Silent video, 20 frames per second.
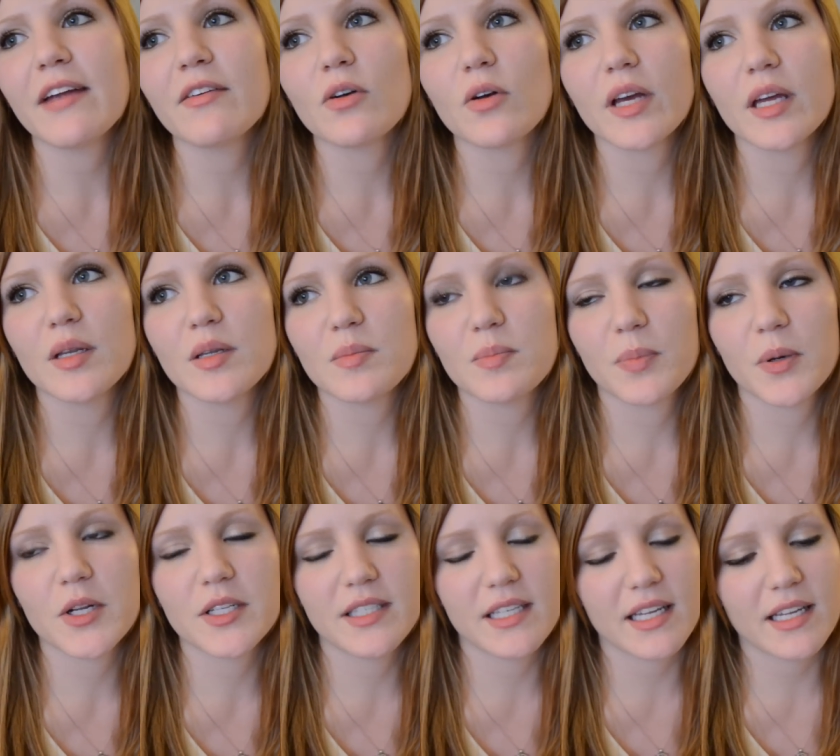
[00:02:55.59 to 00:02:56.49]
Rowling
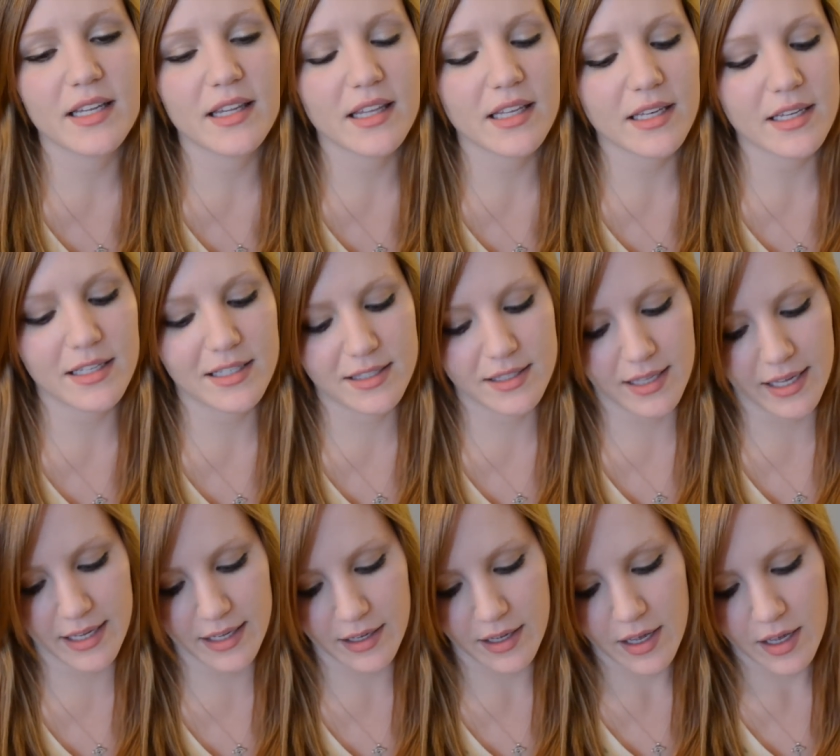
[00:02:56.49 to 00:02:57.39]
puts in these
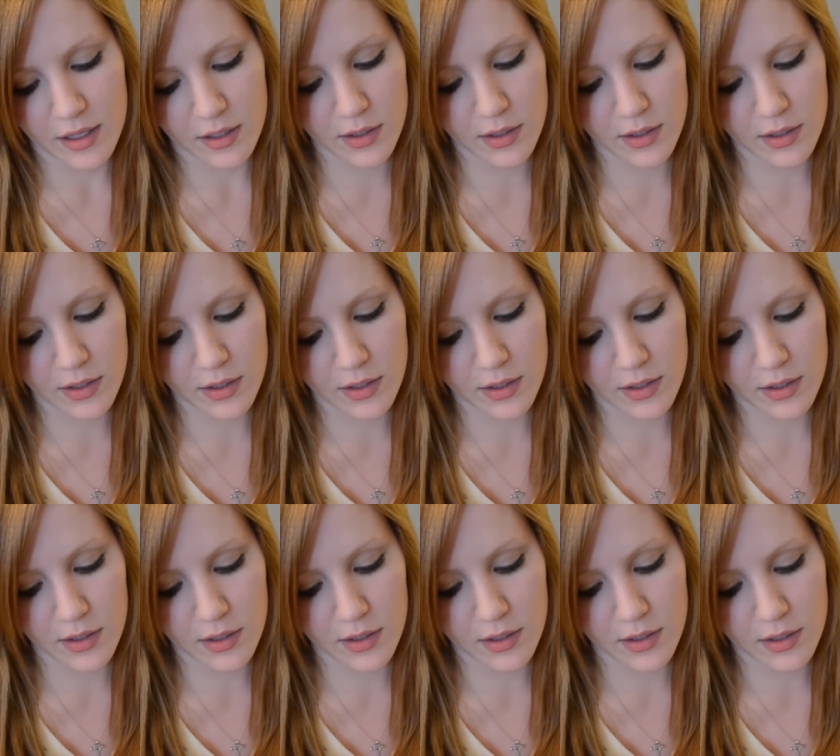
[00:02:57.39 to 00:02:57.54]
like